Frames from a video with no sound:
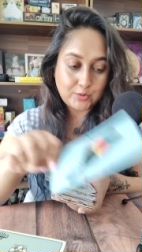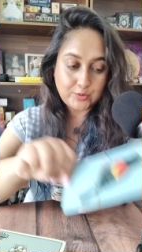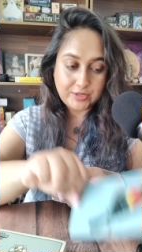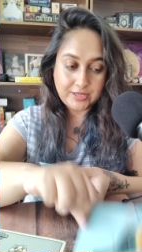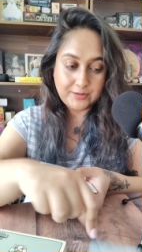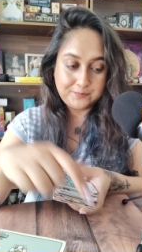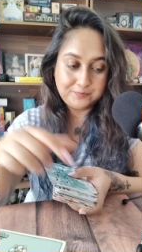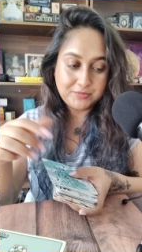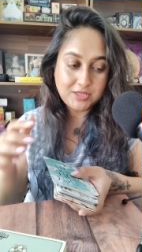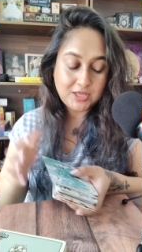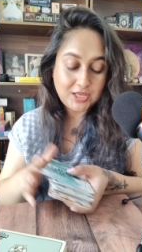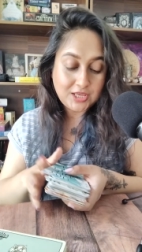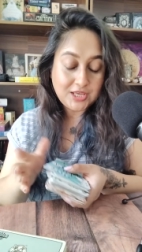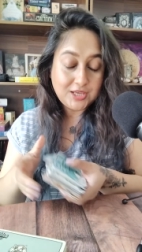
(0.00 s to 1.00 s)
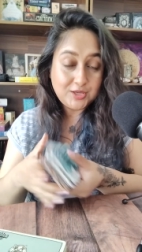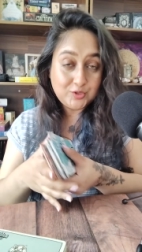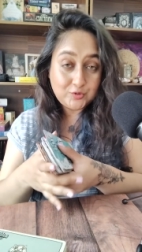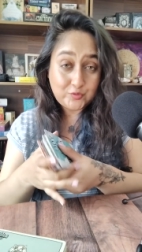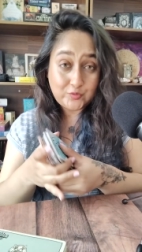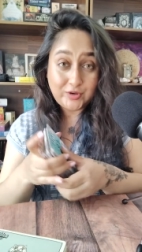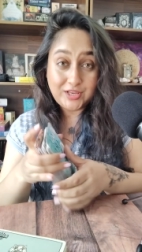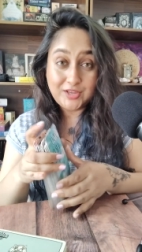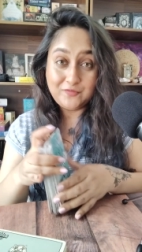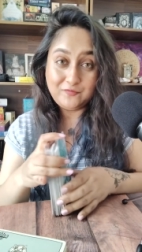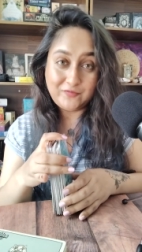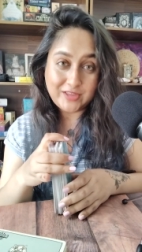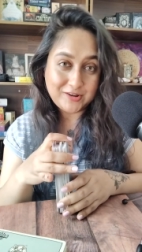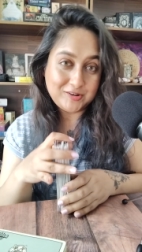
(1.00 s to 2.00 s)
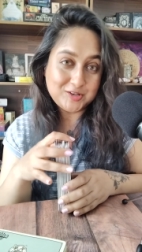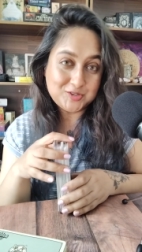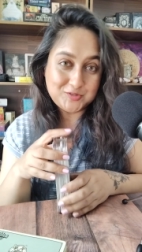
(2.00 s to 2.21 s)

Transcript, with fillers: Okay three very